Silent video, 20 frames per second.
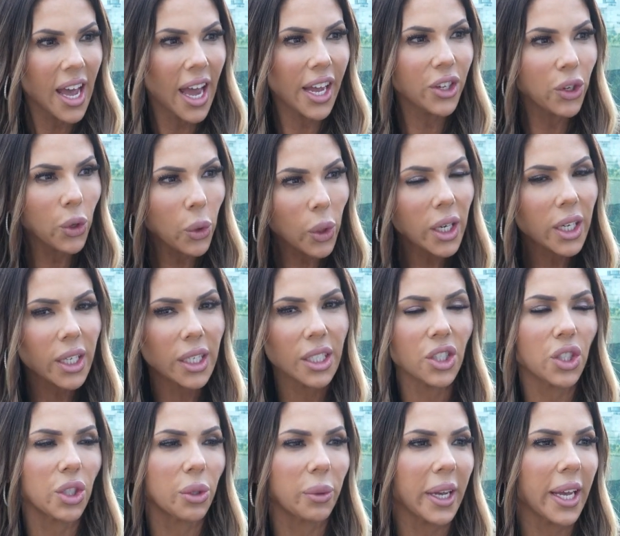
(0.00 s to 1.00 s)
and you're going
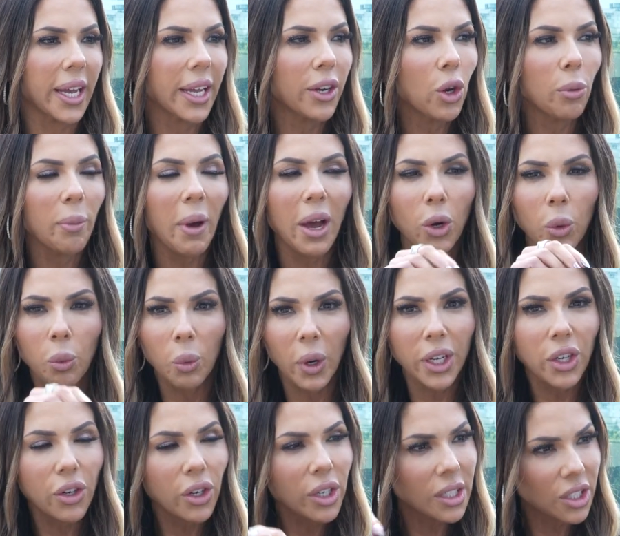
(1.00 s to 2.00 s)
to do it. And no matter what
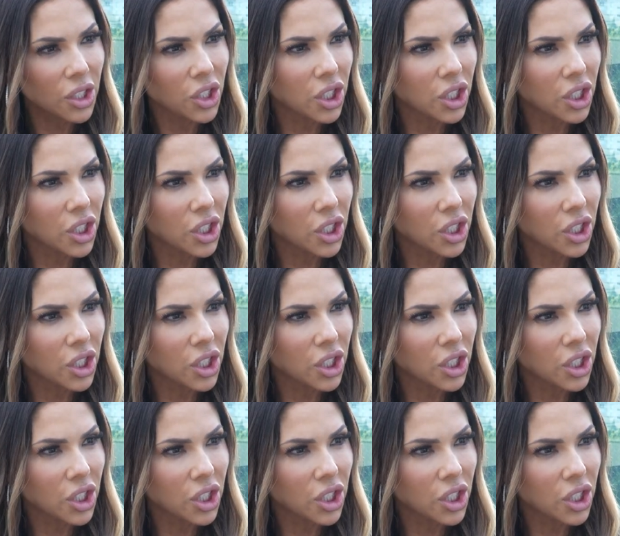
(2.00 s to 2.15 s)
you're going to do.